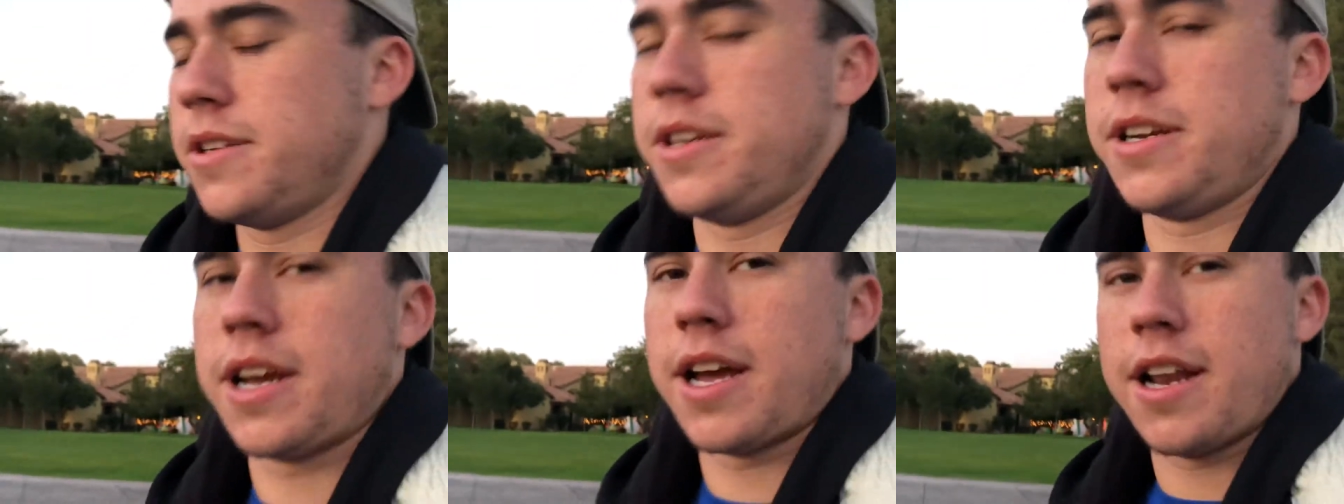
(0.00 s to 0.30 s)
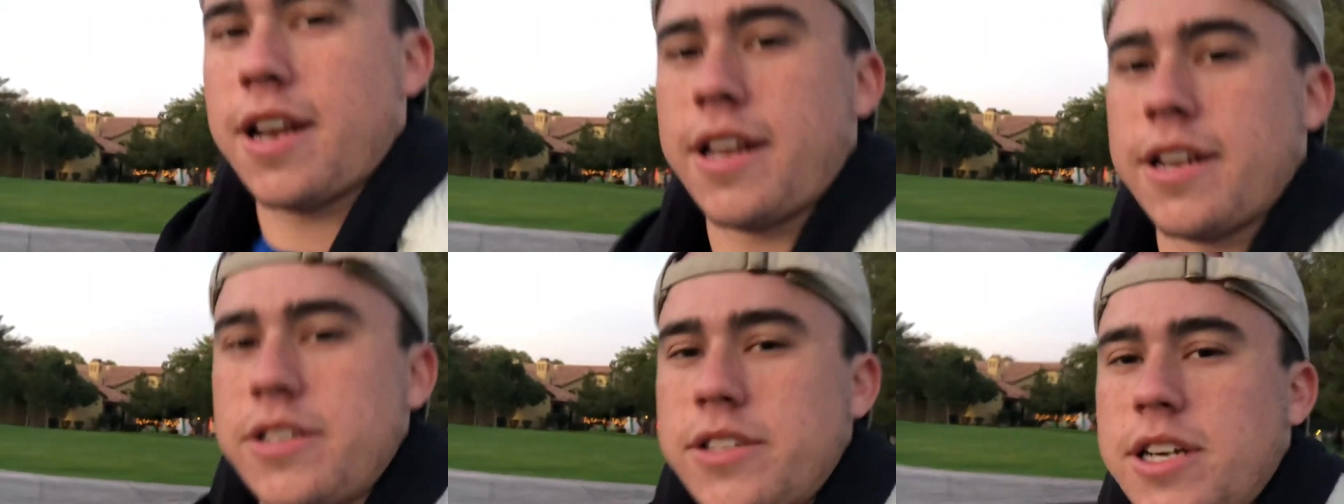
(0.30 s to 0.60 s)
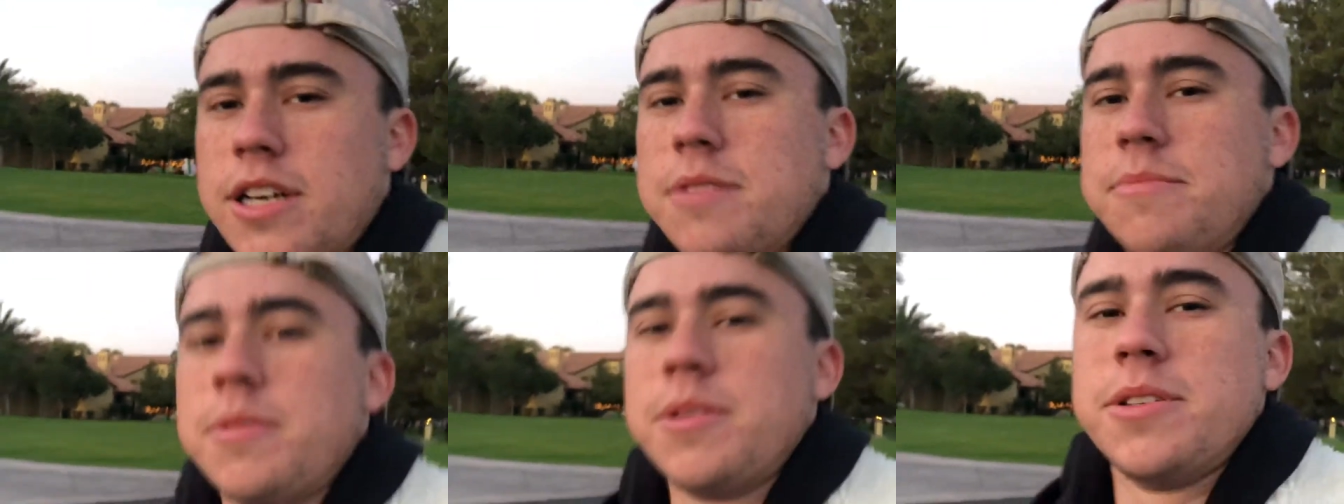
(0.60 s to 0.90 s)
you kind of like
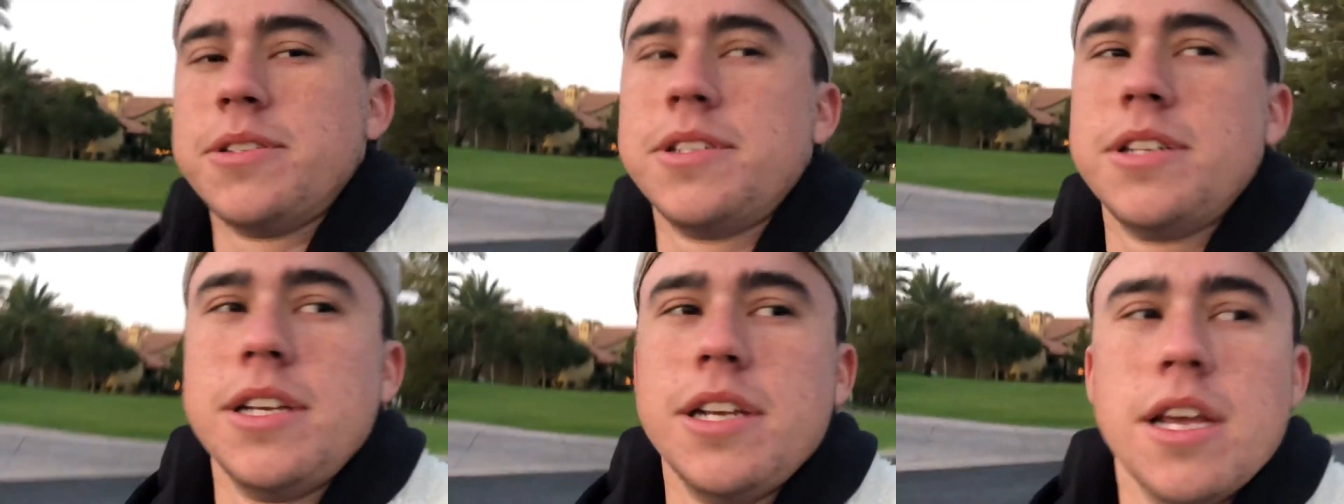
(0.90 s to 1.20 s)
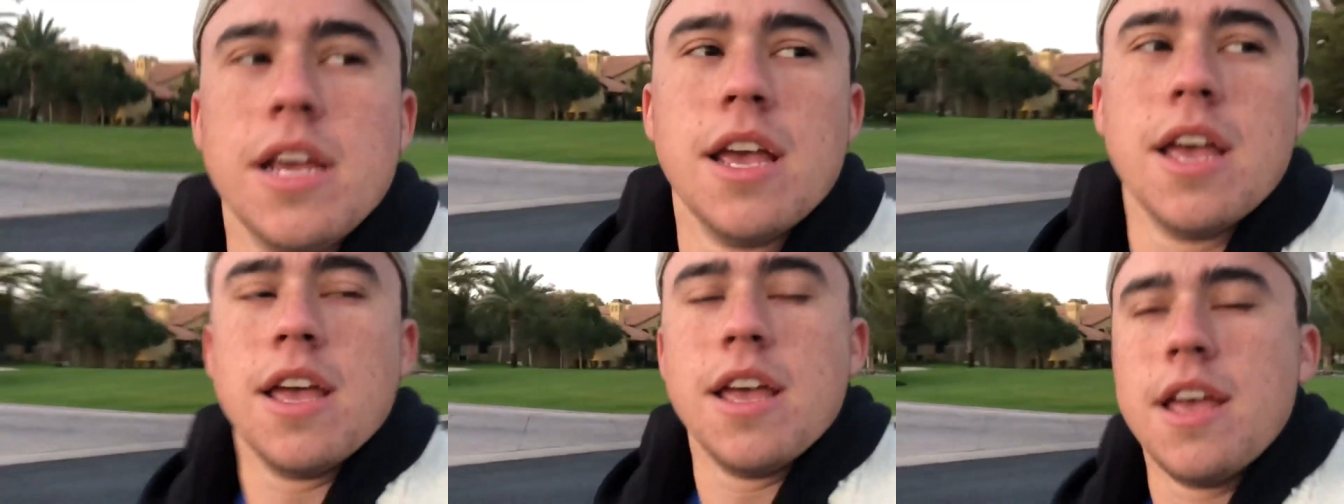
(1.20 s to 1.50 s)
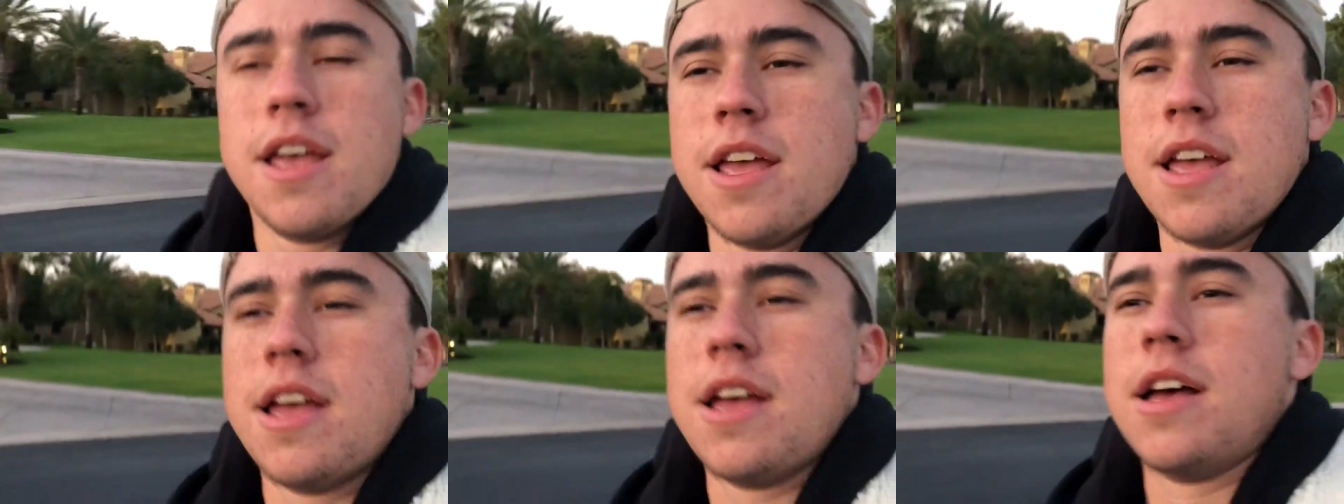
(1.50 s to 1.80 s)
Dragon Ball Z,
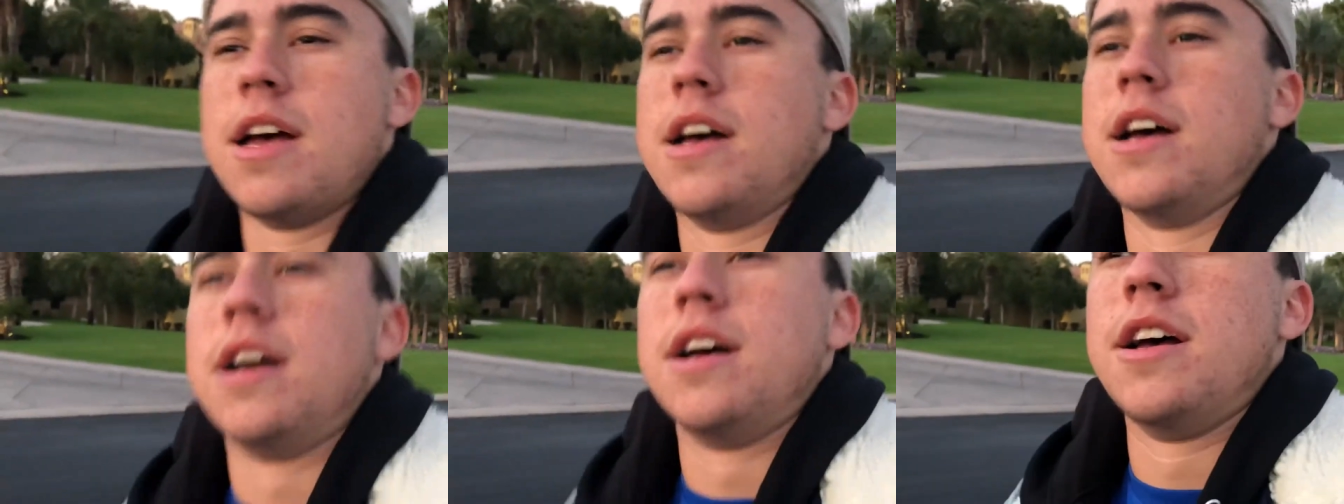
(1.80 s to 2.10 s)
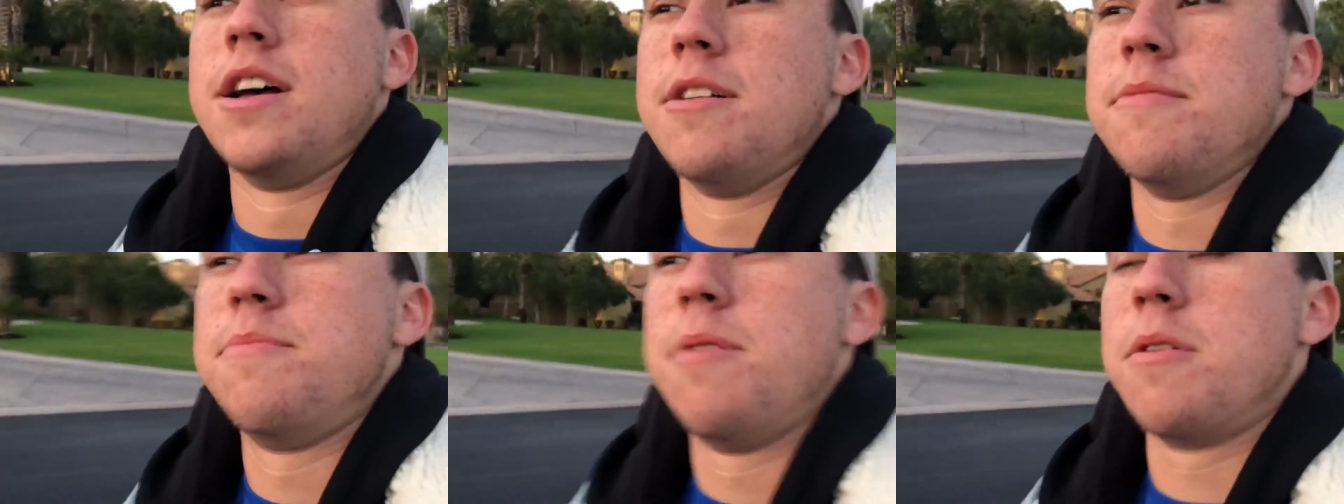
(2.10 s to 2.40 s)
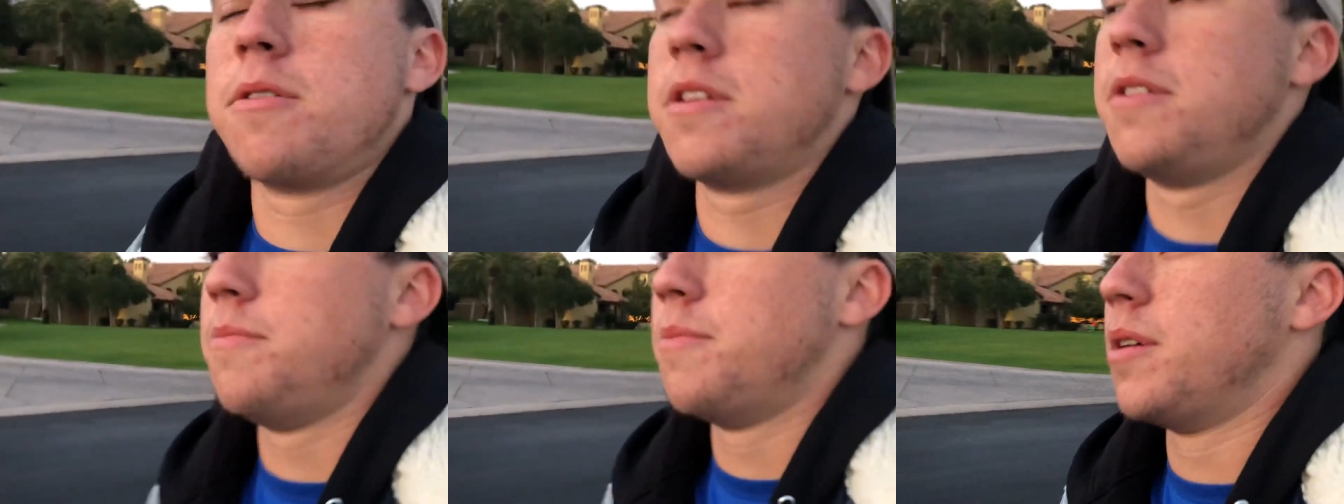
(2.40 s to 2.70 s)
uh,
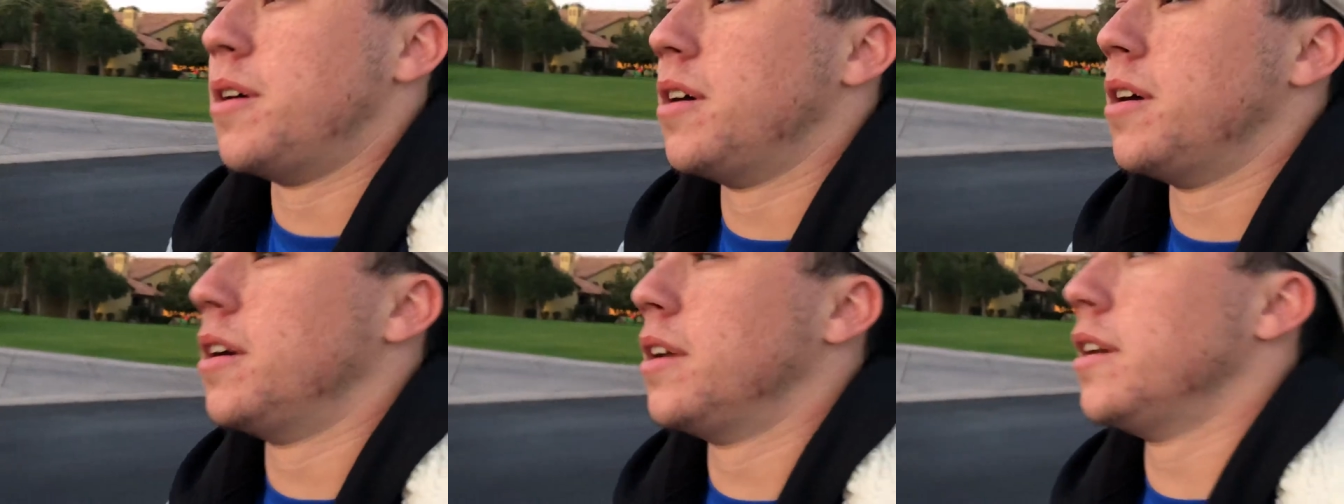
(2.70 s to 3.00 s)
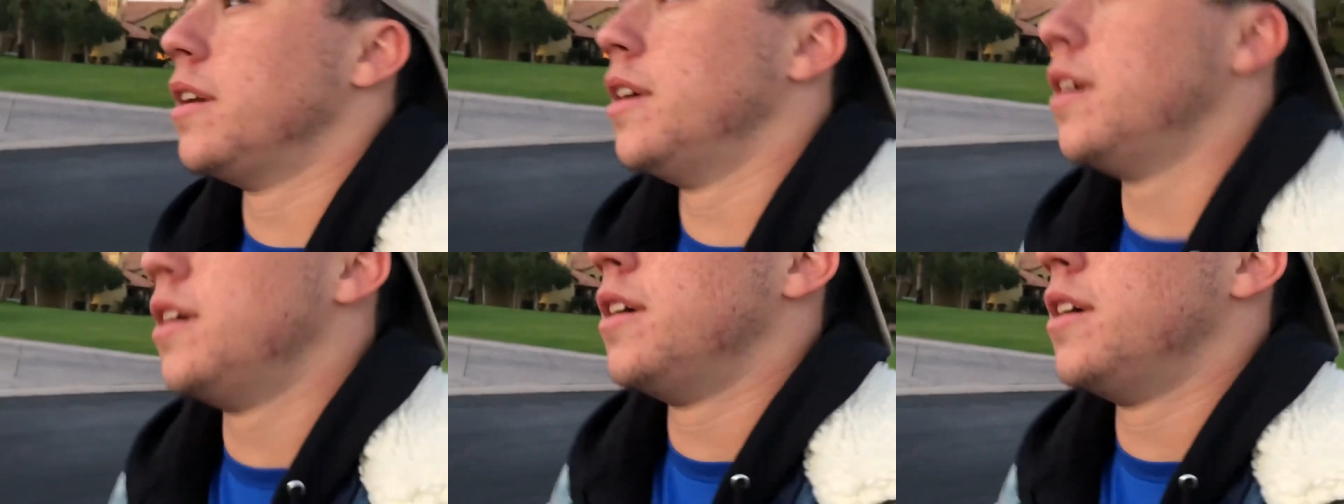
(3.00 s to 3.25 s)
Pokemon,